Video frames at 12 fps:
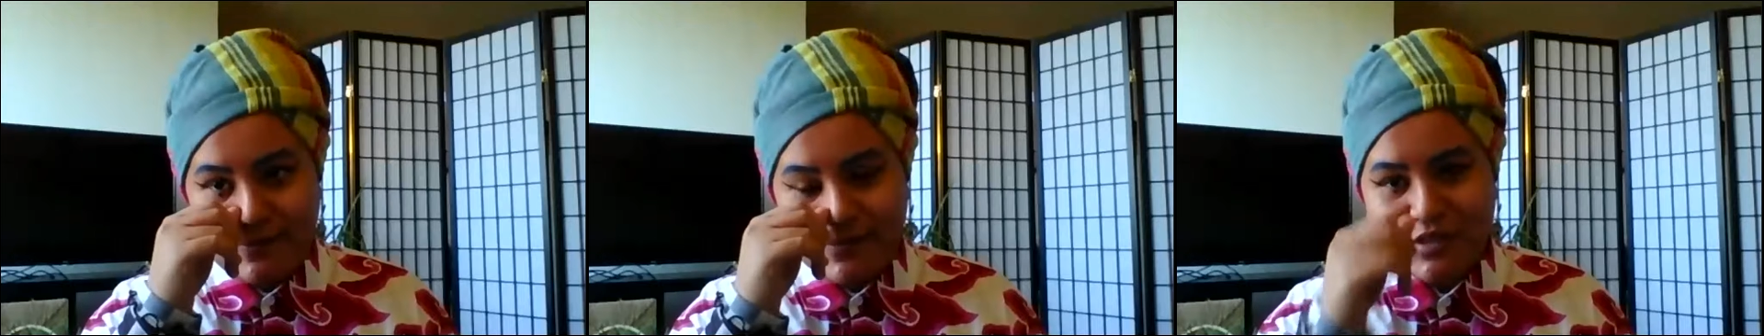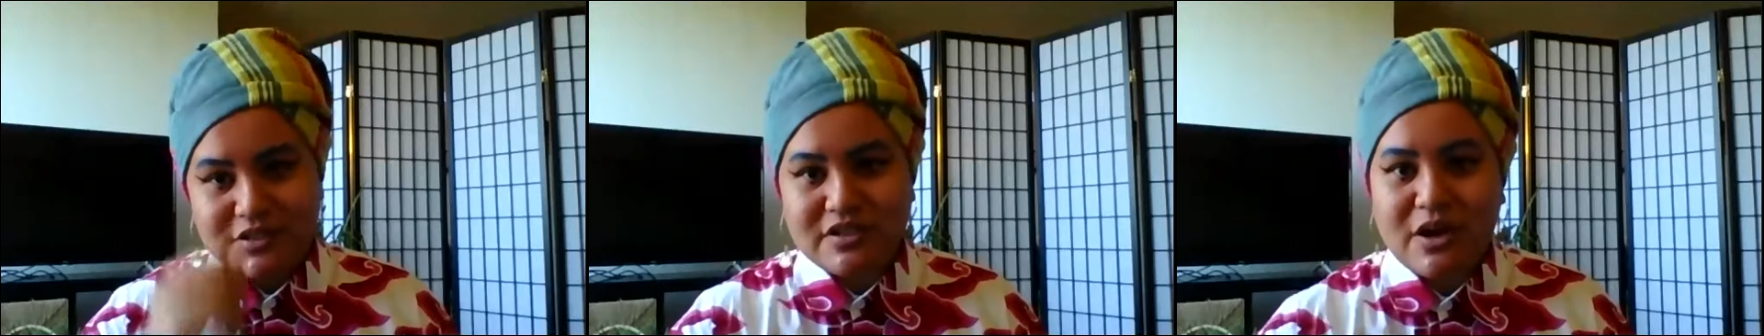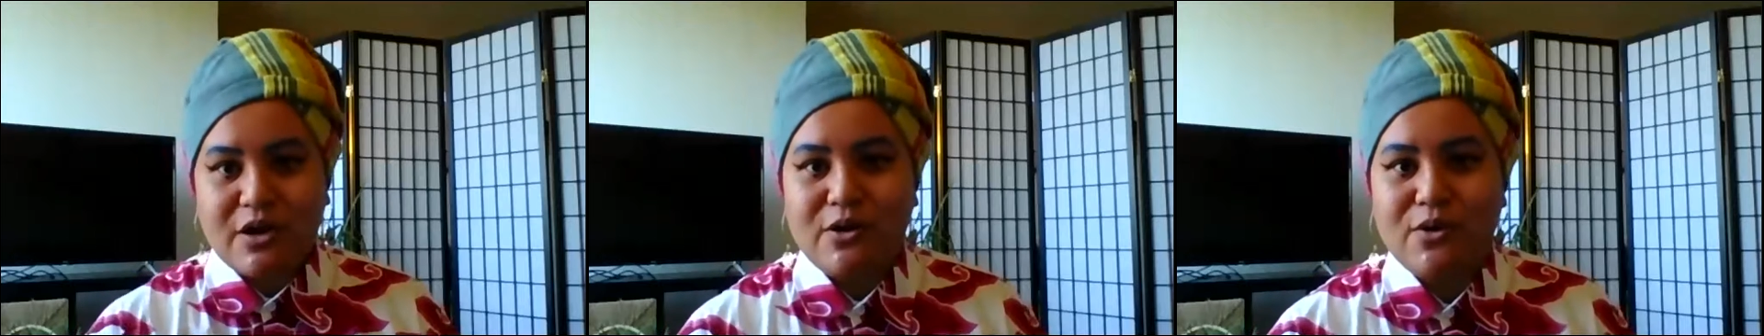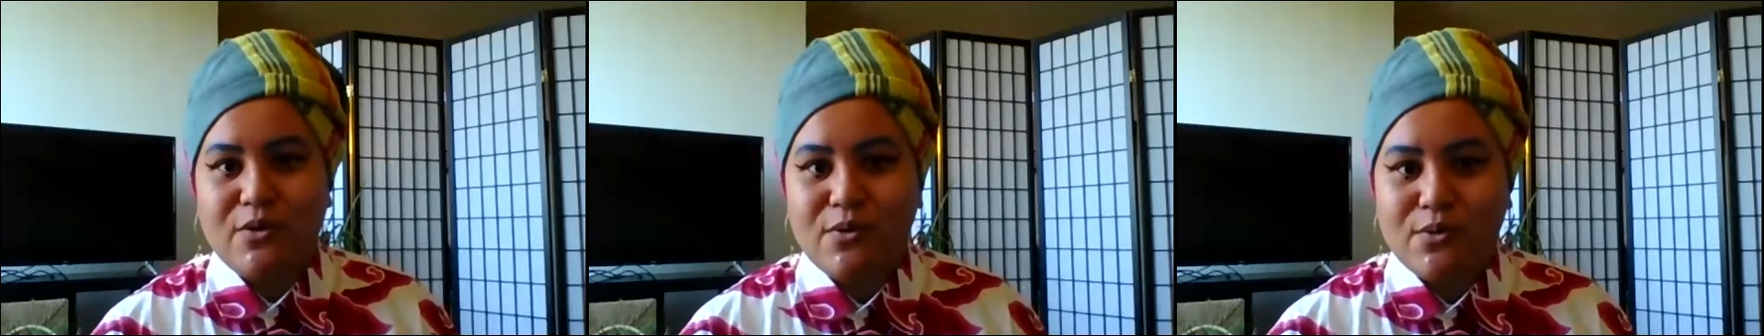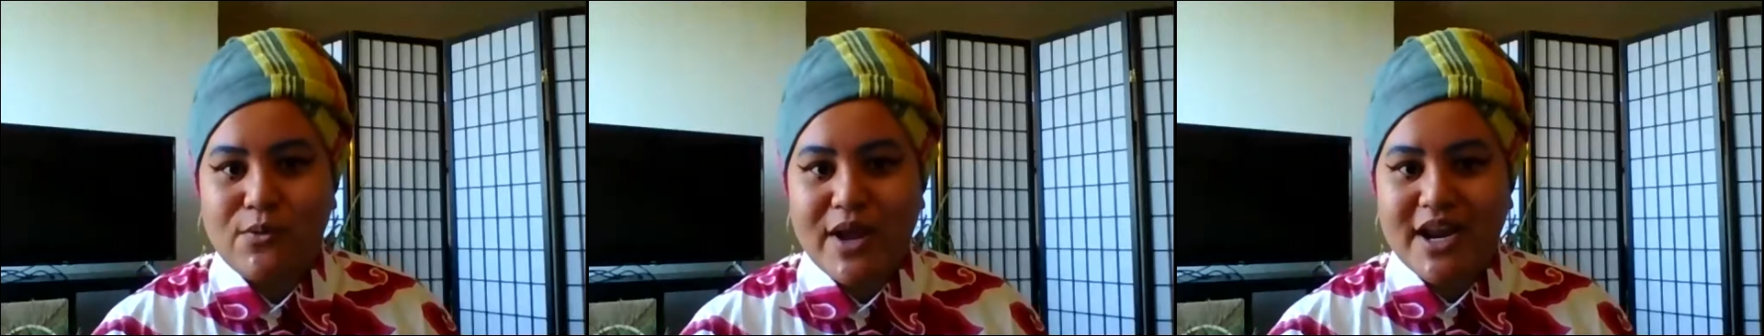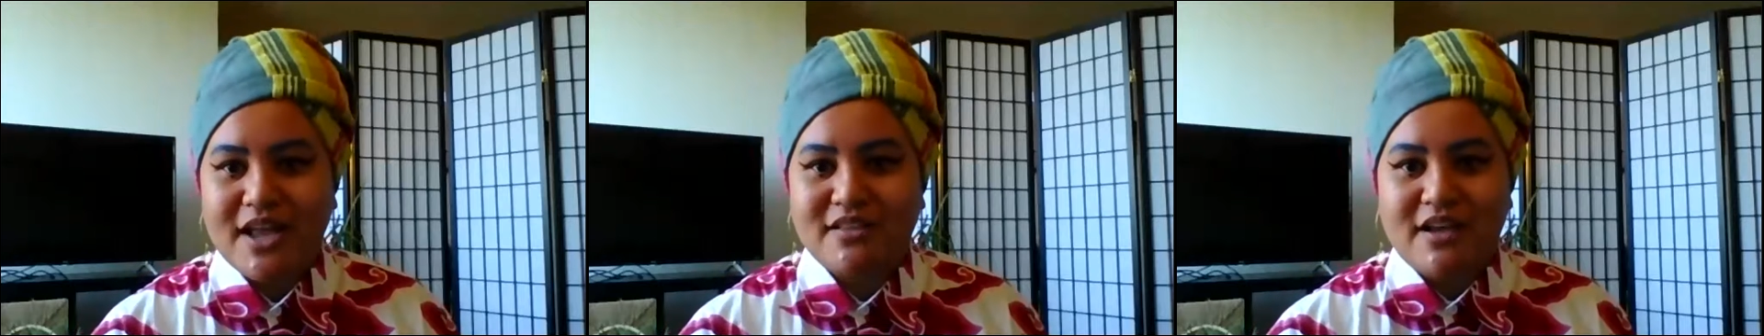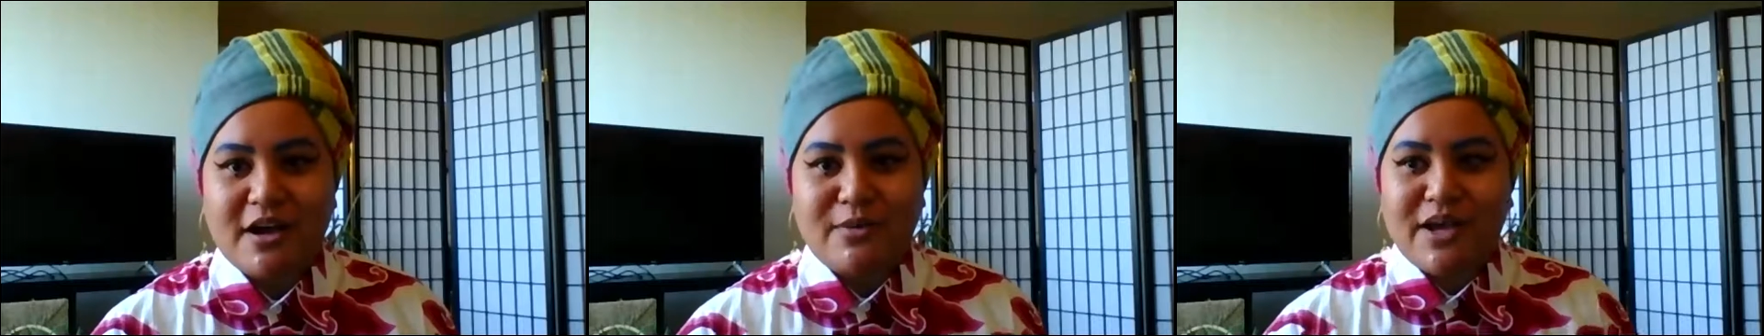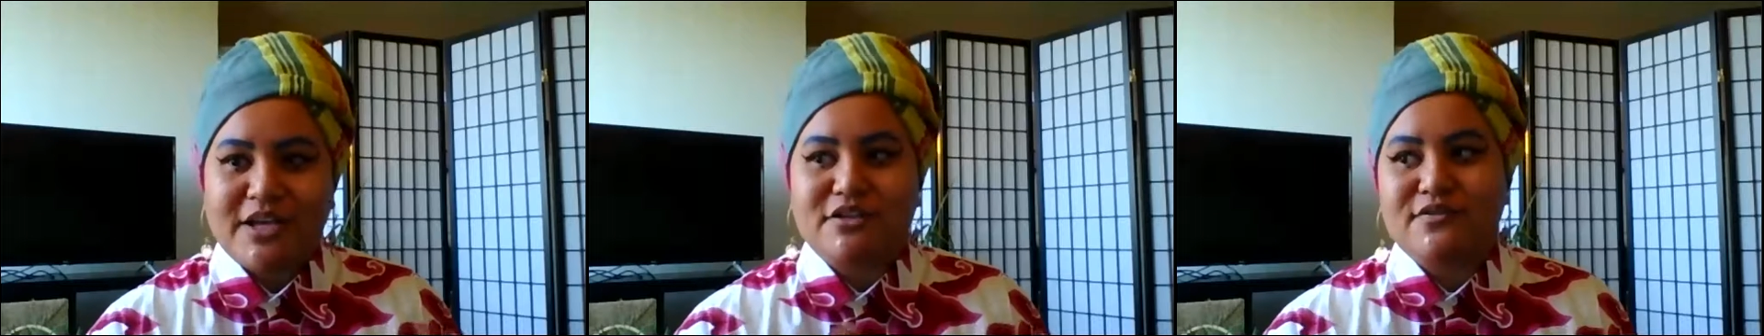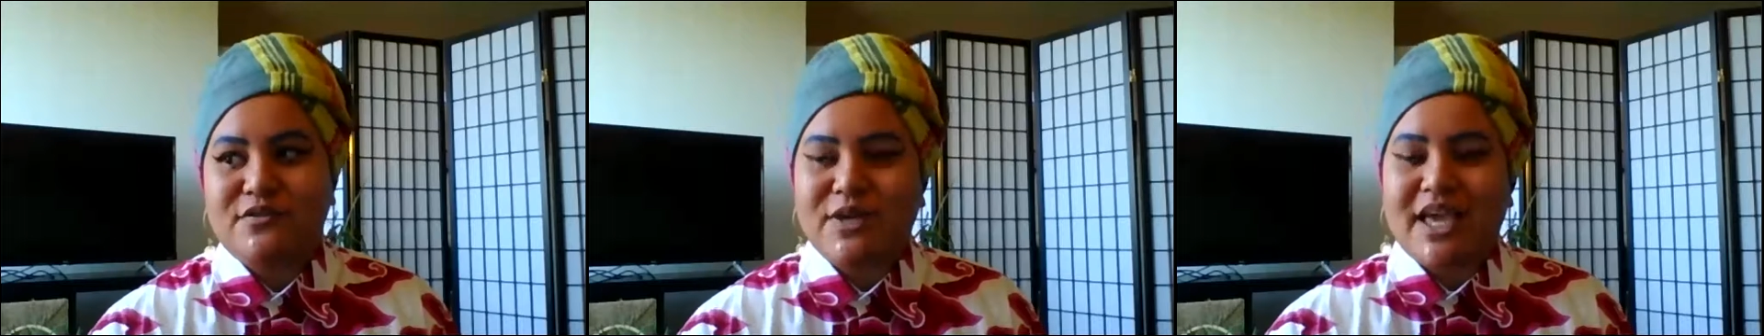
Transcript: So when I talk about interviewing